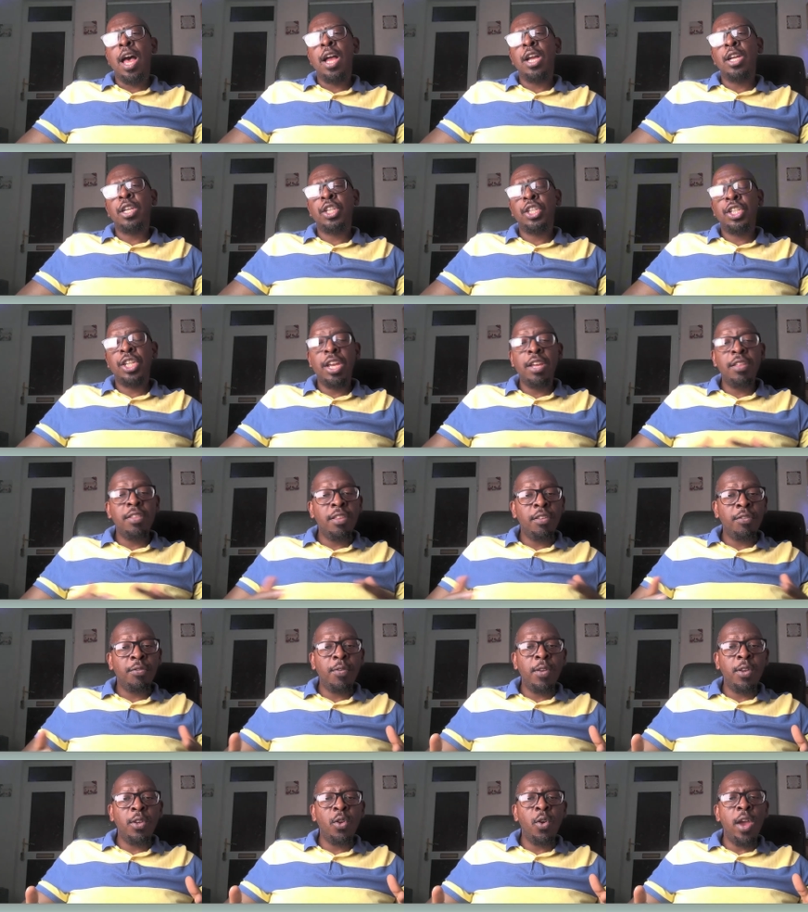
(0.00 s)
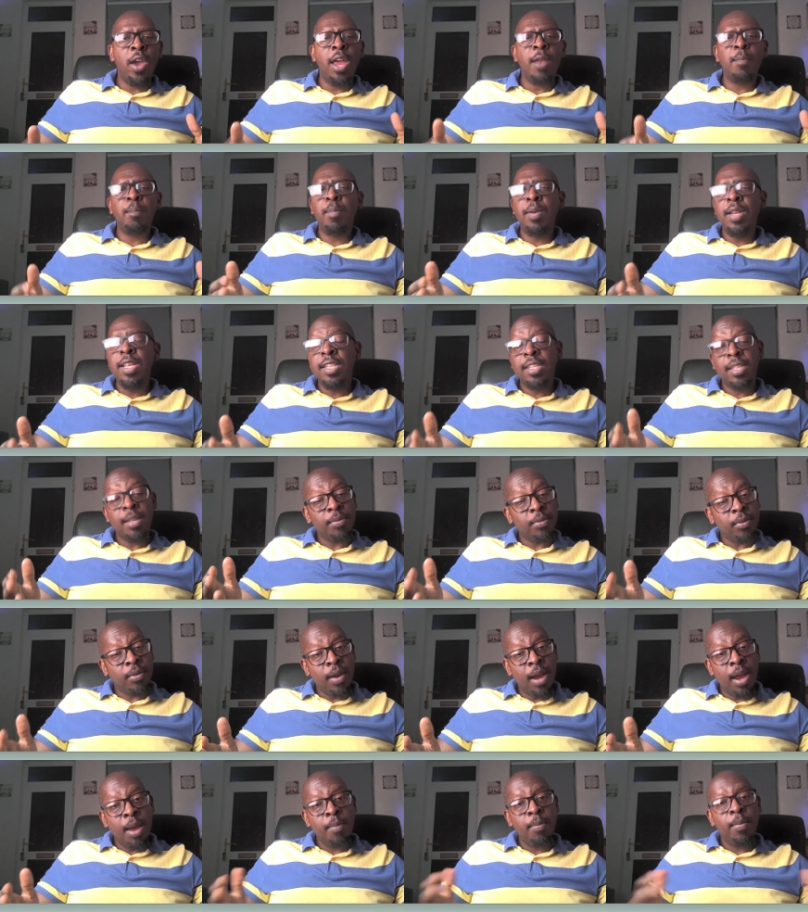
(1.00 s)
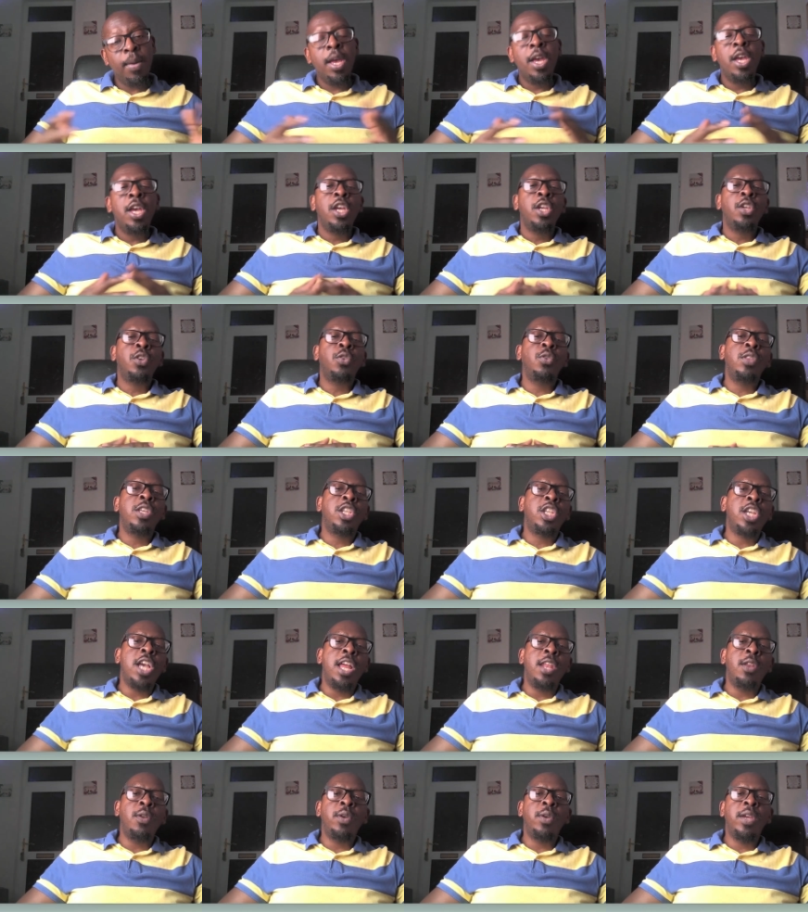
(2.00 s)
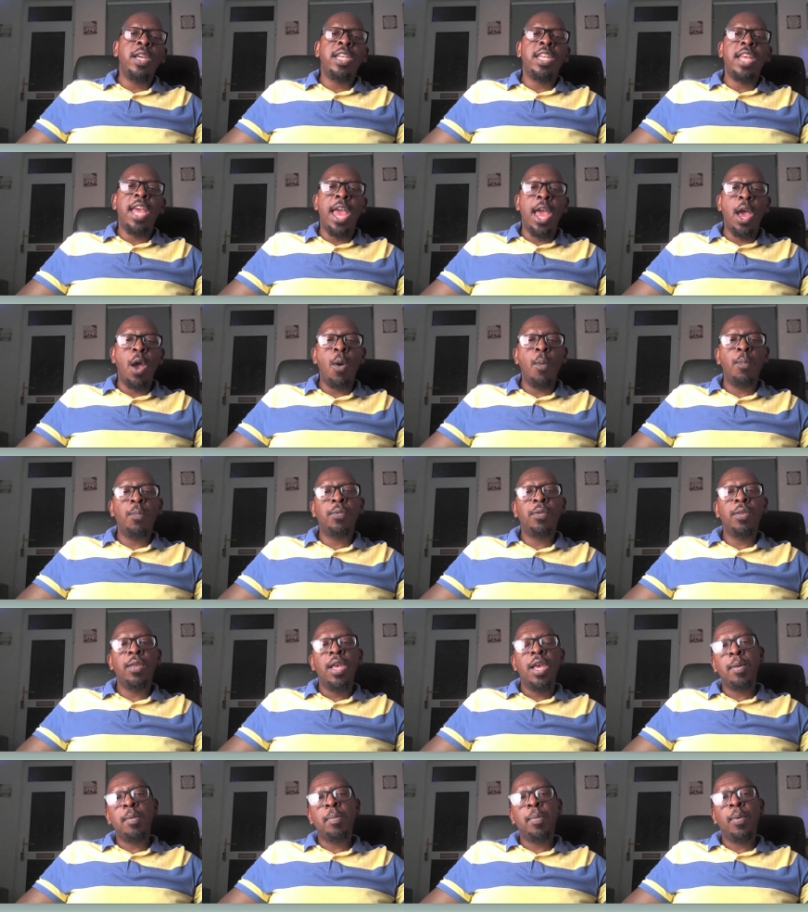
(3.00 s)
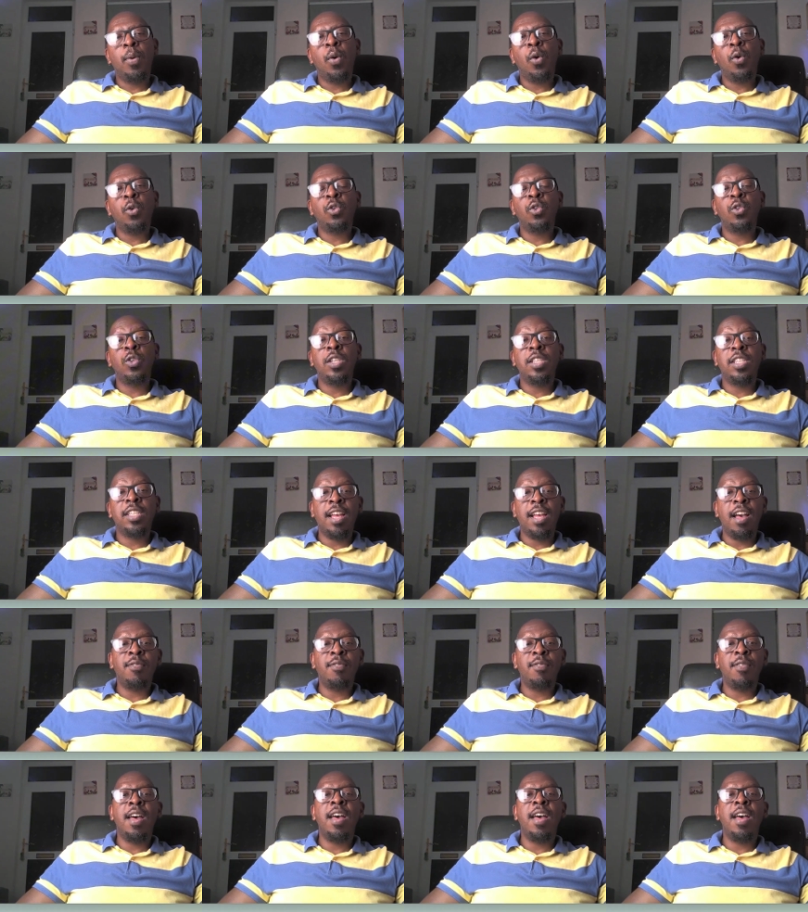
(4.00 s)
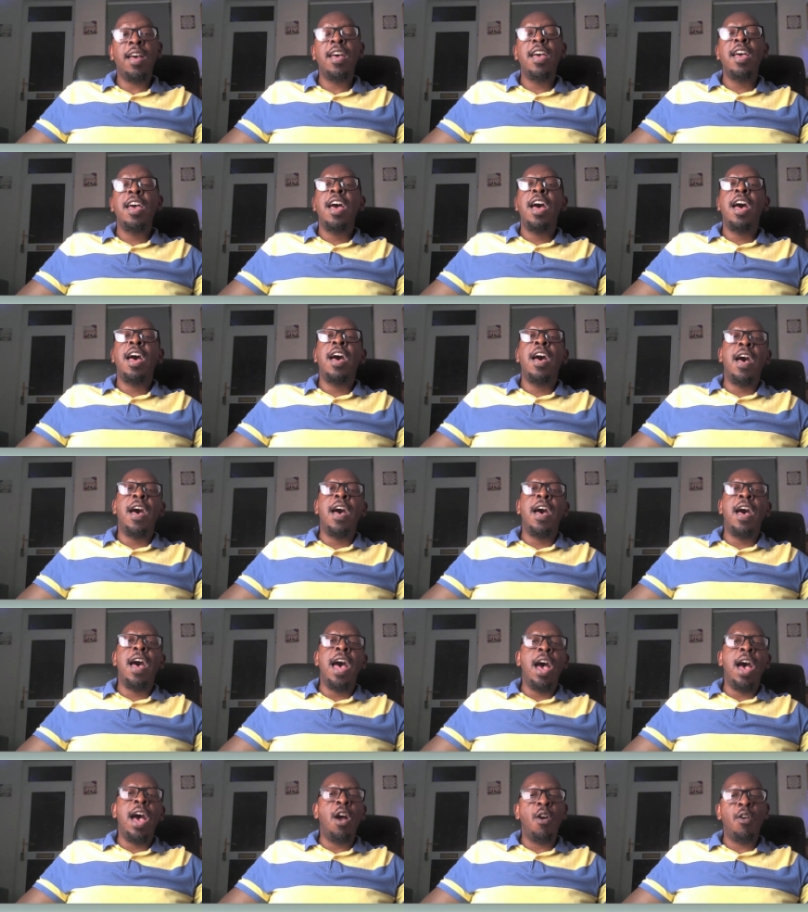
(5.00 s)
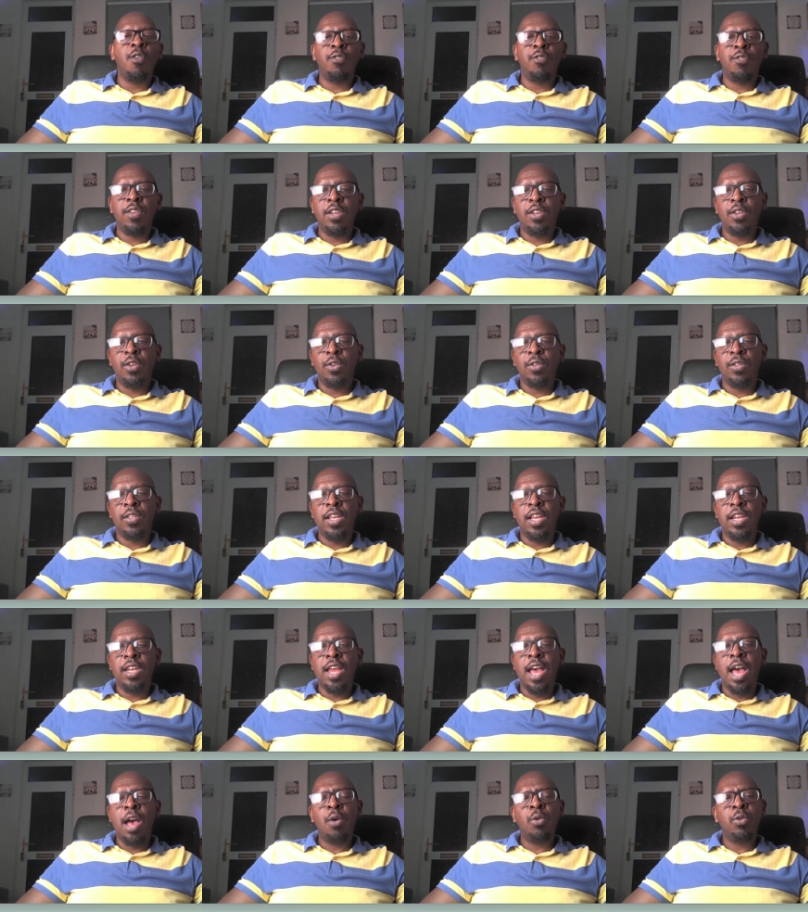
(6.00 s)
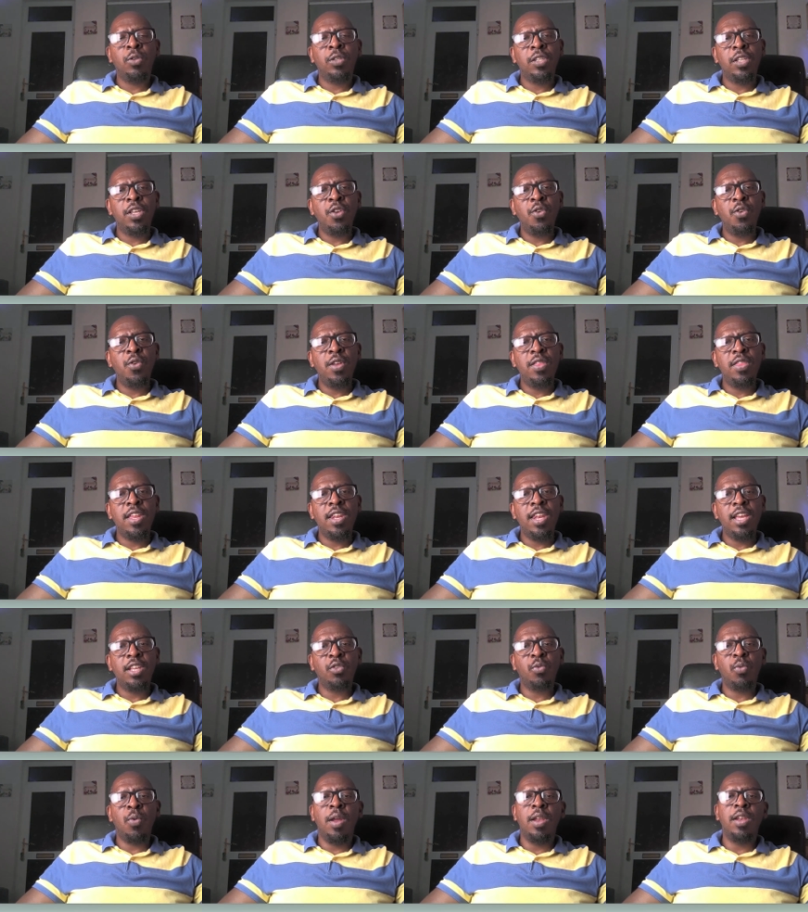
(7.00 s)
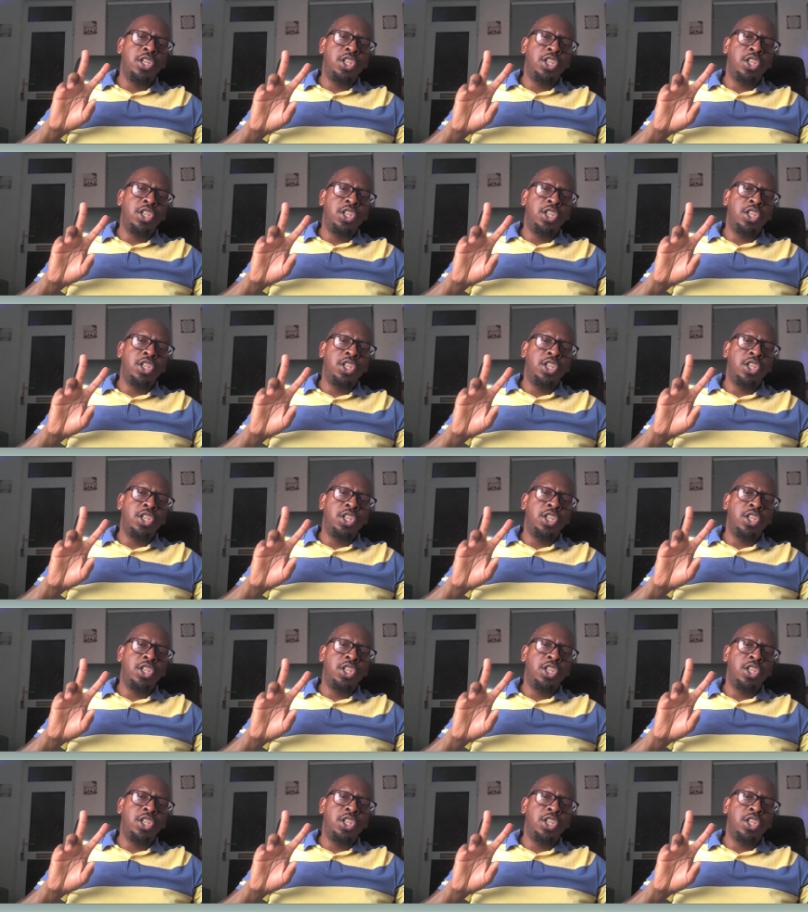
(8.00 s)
Share this video and please subscribe to the channel. It helps people to discover our videos, and I will see you in the next one.